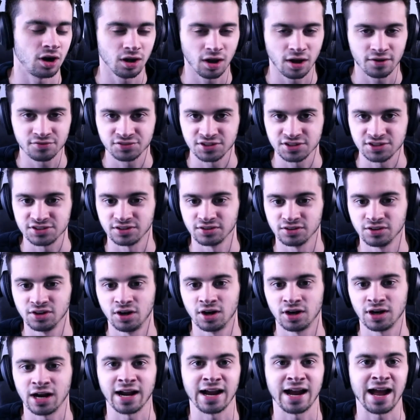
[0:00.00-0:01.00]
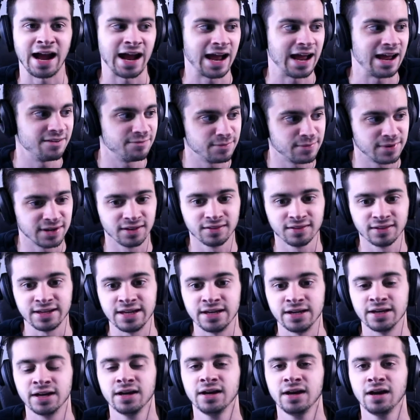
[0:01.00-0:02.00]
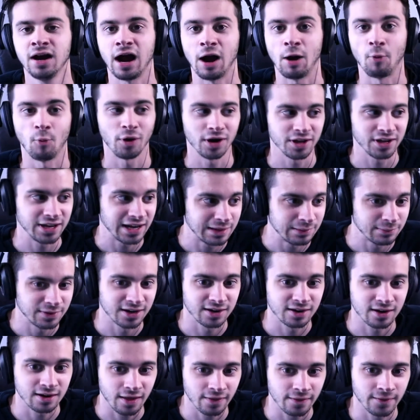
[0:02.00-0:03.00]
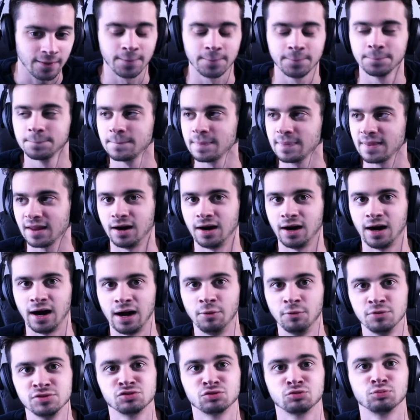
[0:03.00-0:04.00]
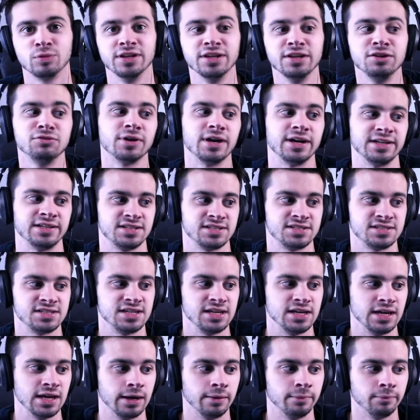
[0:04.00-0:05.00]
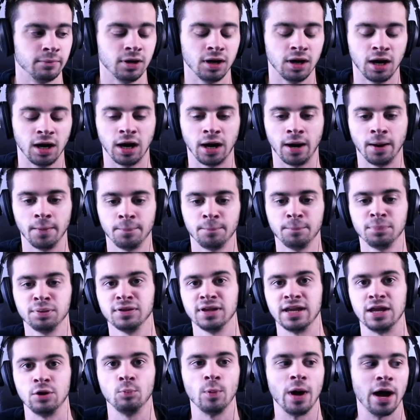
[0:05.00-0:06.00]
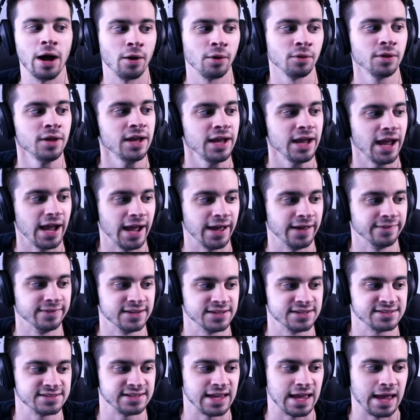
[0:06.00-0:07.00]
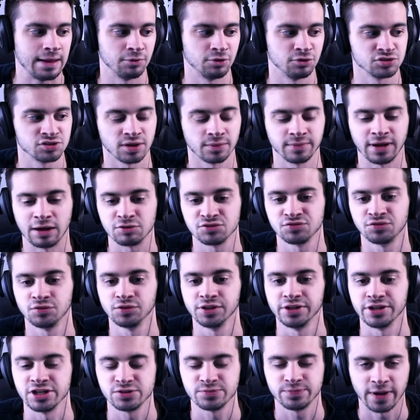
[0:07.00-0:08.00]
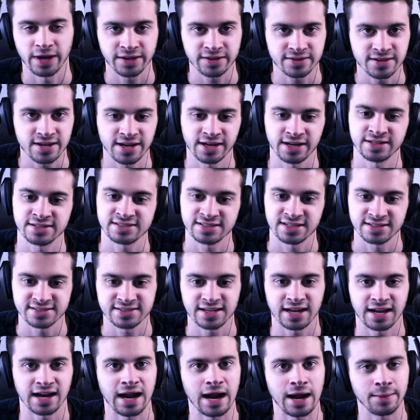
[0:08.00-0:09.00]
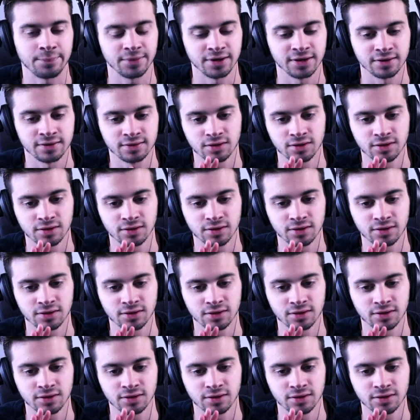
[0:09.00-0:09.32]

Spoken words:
offseason long, I have him in a league. I want to get him in another. It was really great to see him play well in this game. It was something I was fully expecting, and since that happened,